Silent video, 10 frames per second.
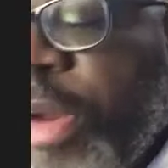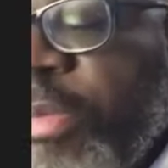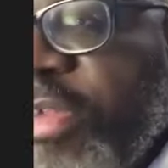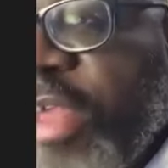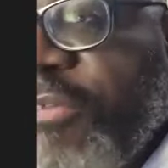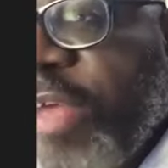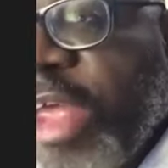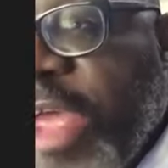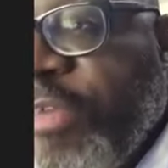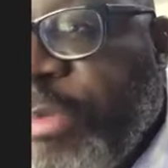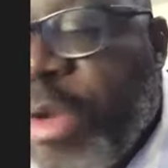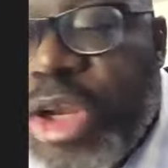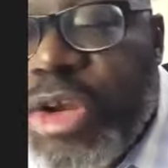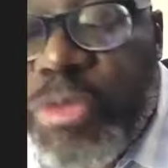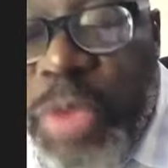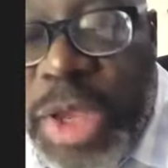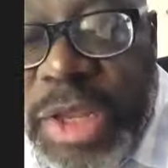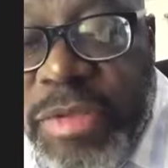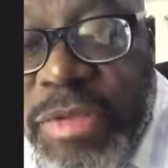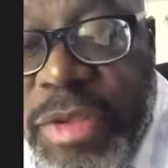on-premise server, everybody knows
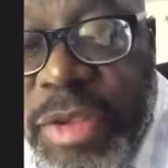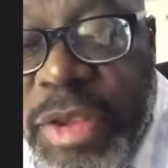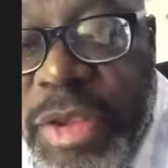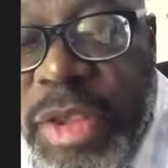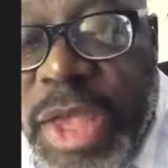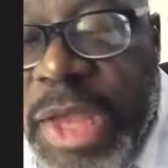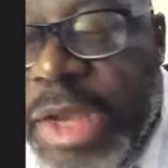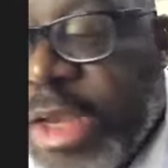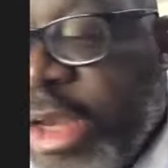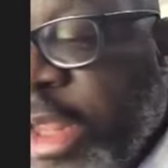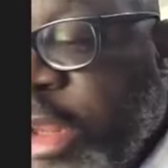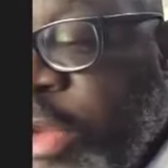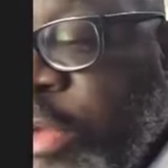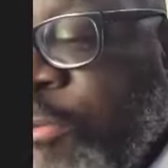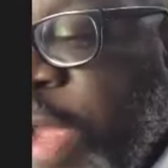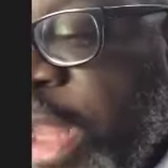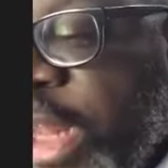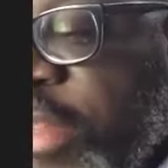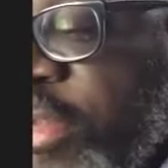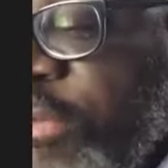where it is, and you
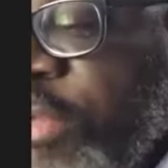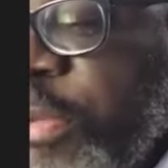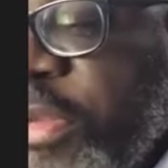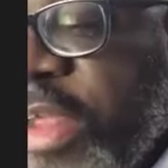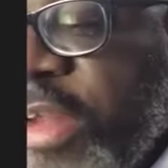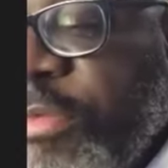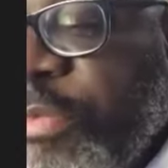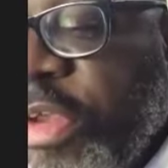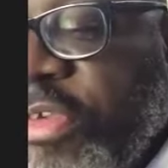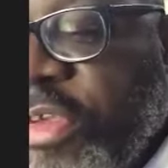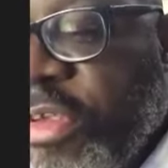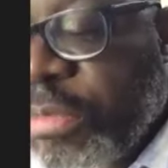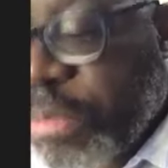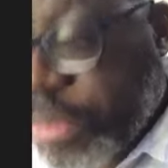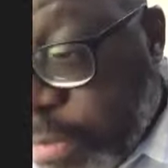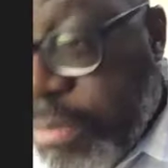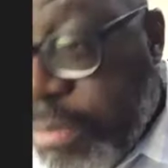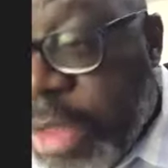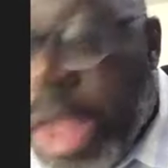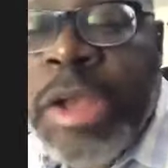find that 70% of breaches
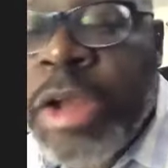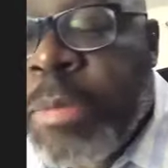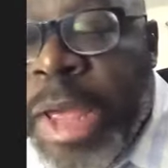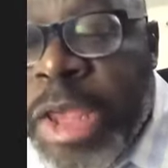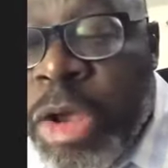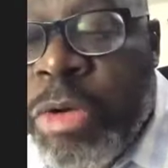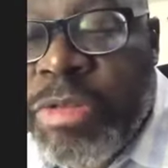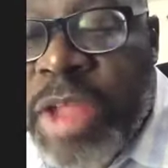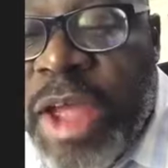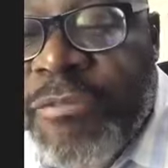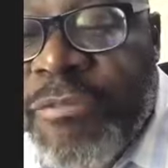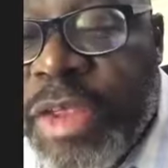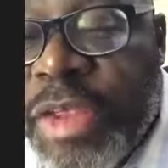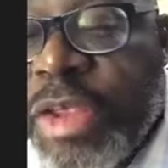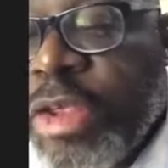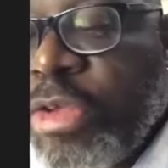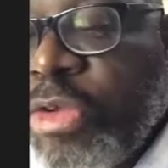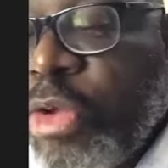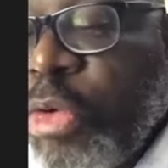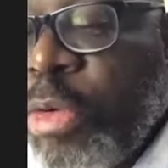are done by your own staff.
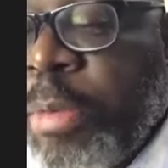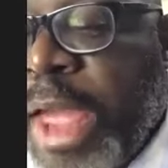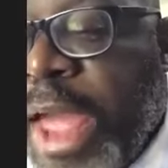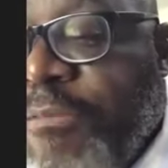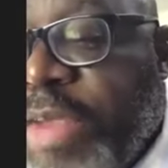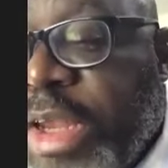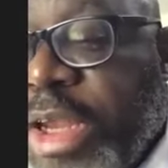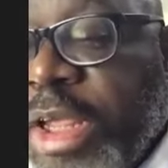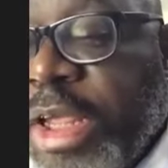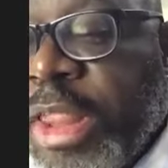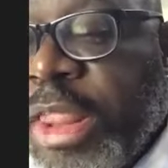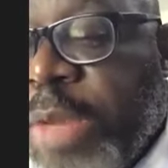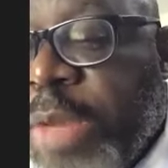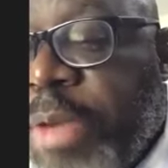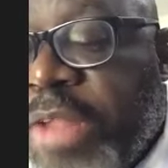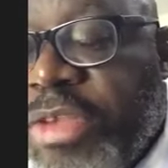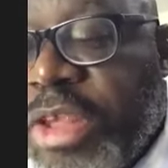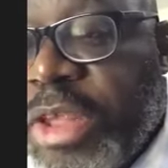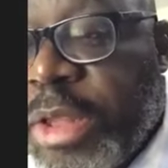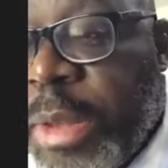So by having a third
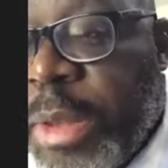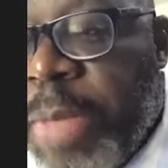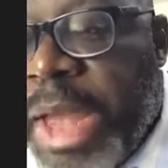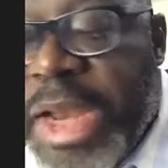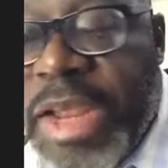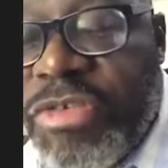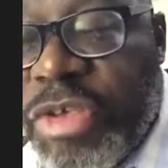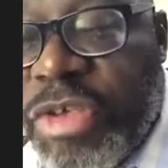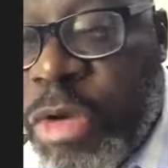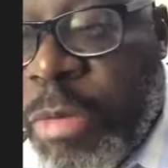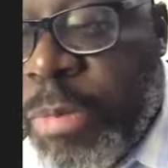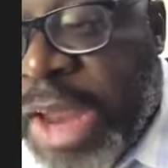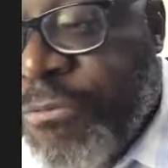party manage your